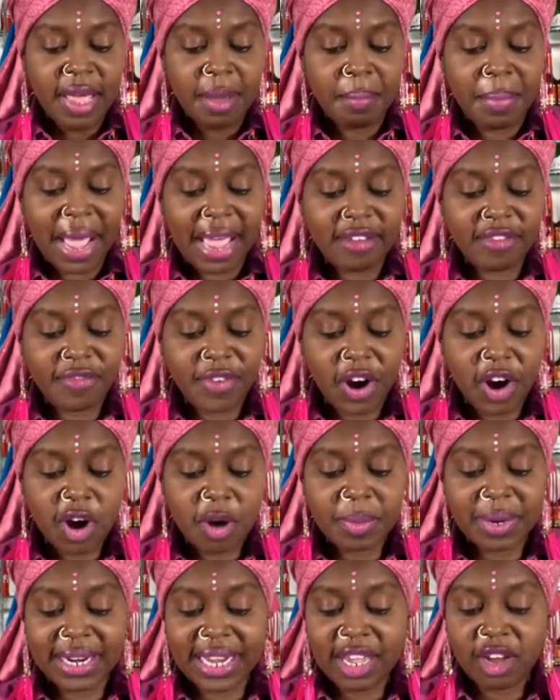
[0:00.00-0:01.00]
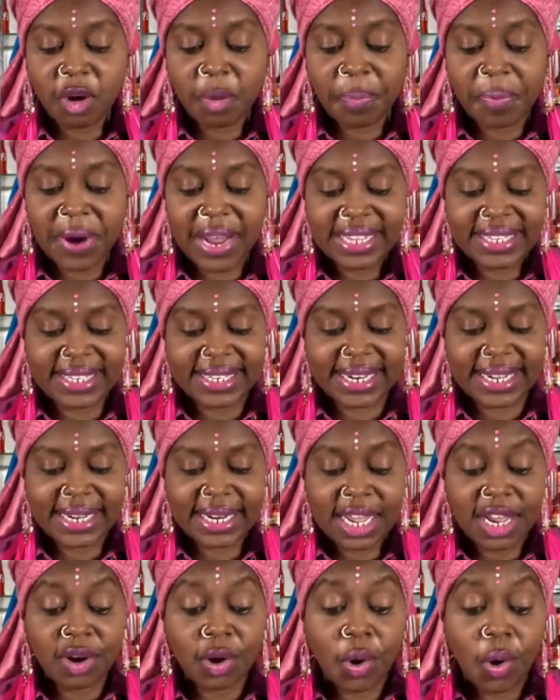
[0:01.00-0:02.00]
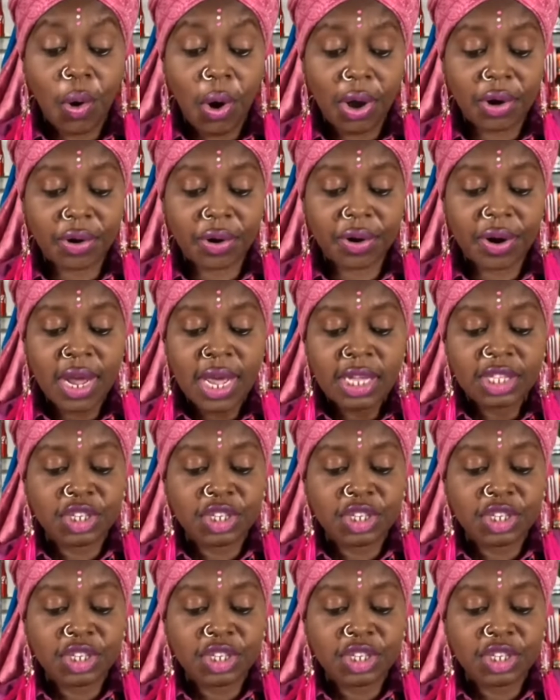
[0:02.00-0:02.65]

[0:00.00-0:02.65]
by firm legal precedent in order